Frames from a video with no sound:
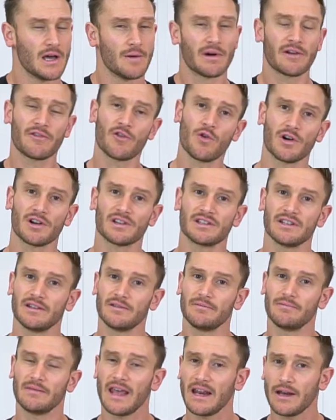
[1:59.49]
But of course,
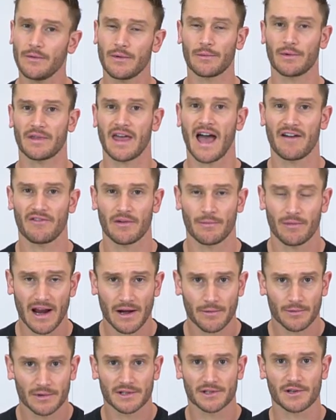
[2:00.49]
anyone with half a
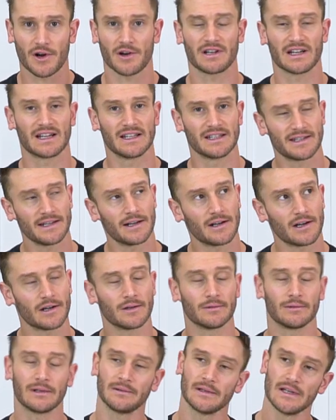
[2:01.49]
brain would start to
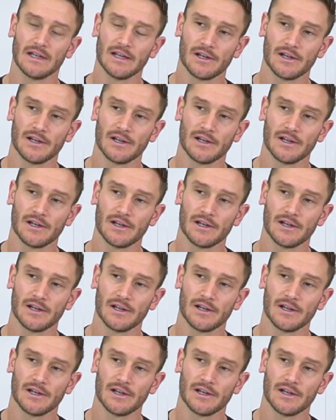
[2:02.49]
consider, well,